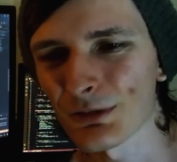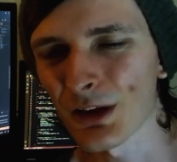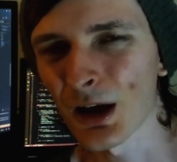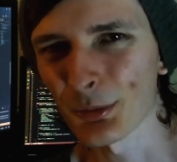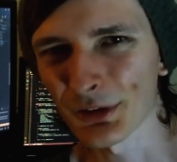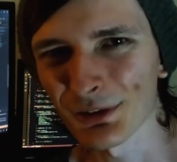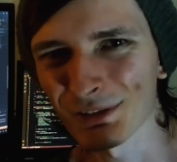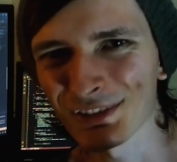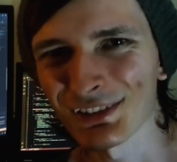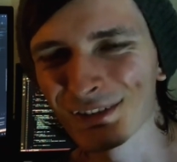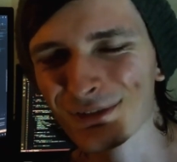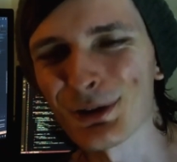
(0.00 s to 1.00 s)
I'm going
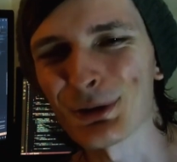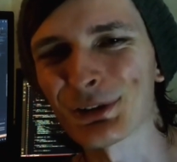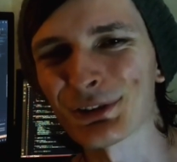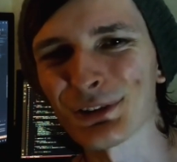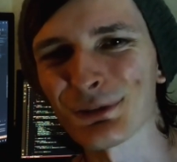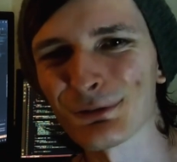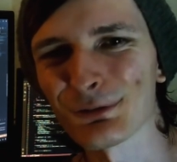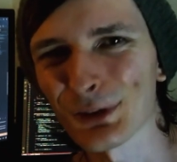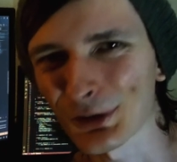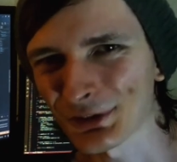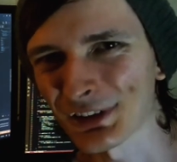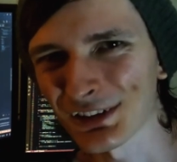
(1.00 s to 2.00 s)
to focus on
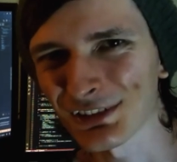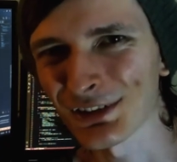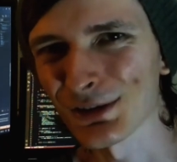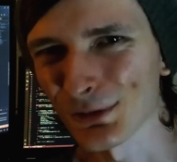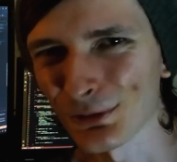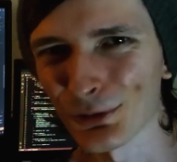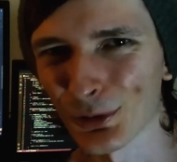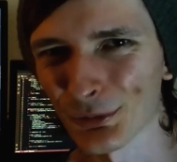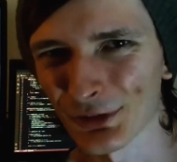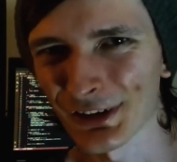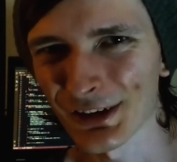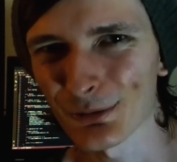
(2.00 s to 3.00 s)
functionality over form
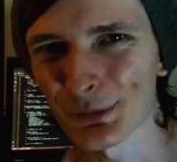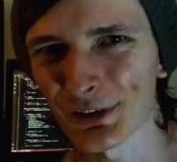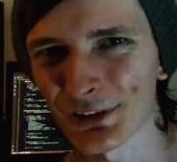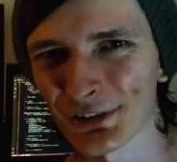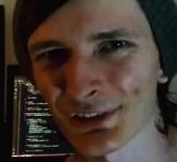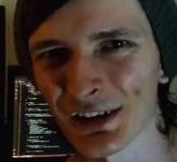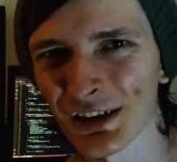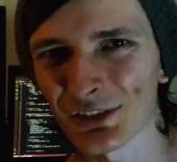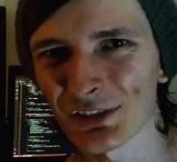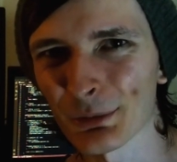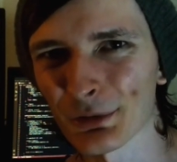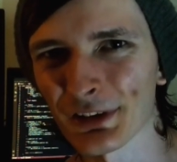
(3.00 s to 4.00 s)
for now, because I
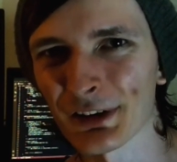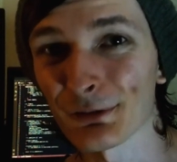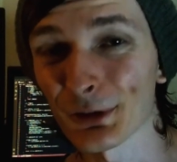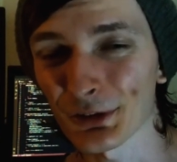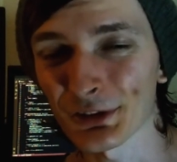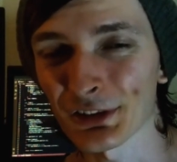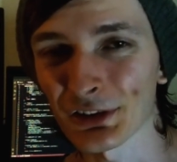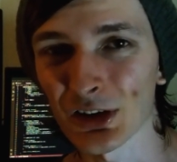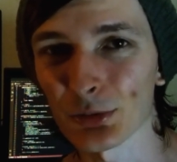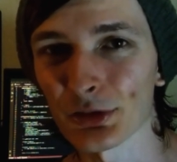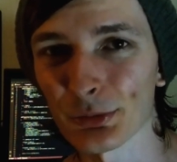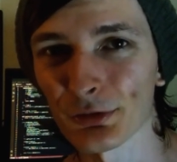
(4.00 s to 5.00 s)
actually want a functioning
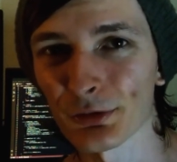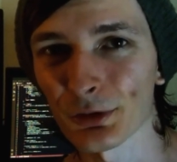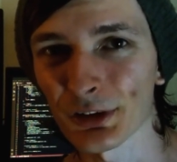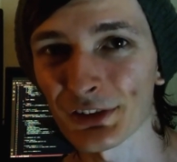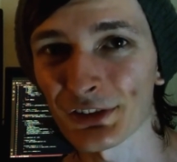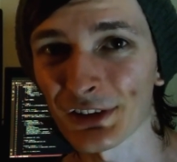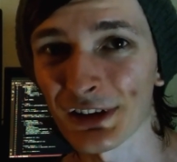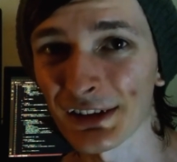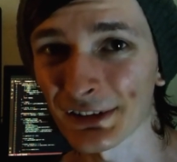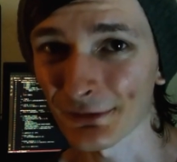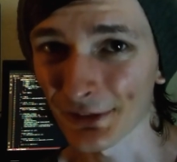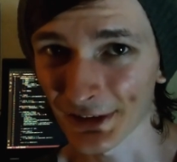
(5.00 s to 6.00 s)
library before I start
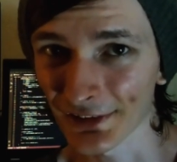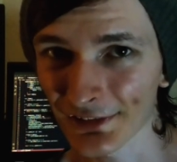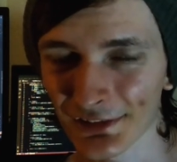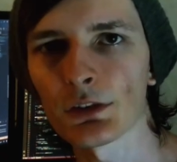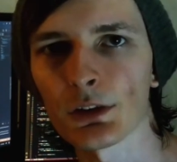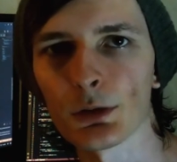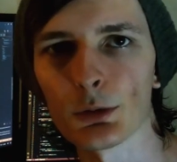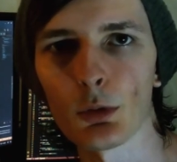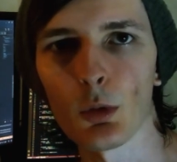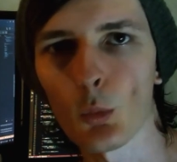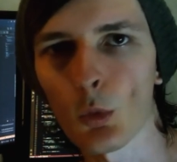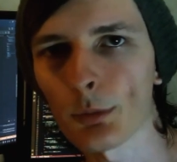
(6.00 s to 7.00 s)
adding finesse. So
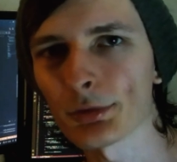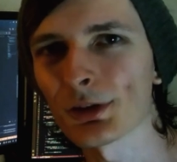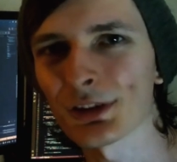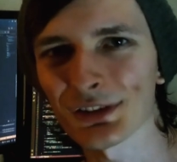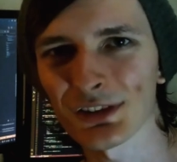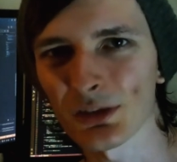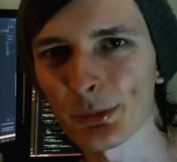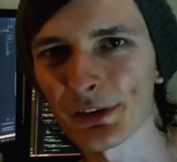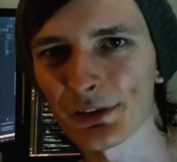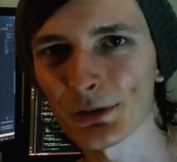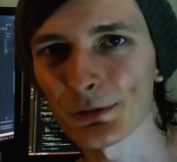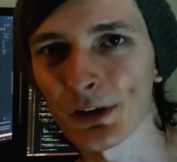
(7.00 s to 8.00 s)
what progress have I made
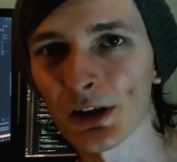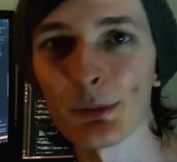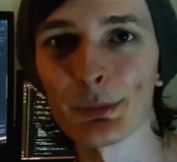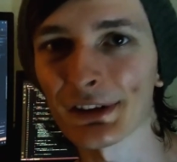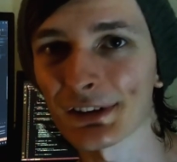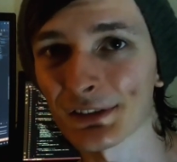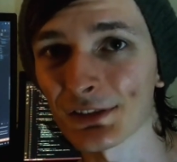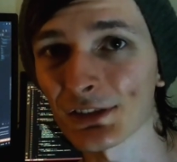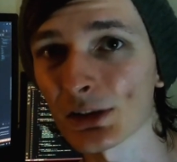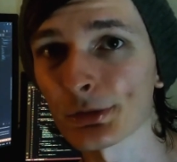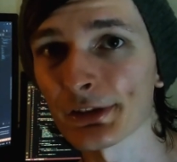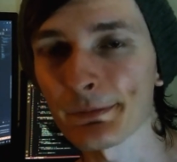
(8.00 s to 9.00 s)
so far in making this
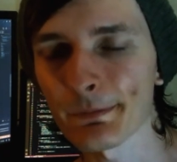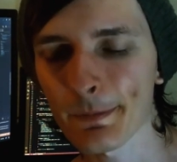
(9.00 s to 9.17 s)
library?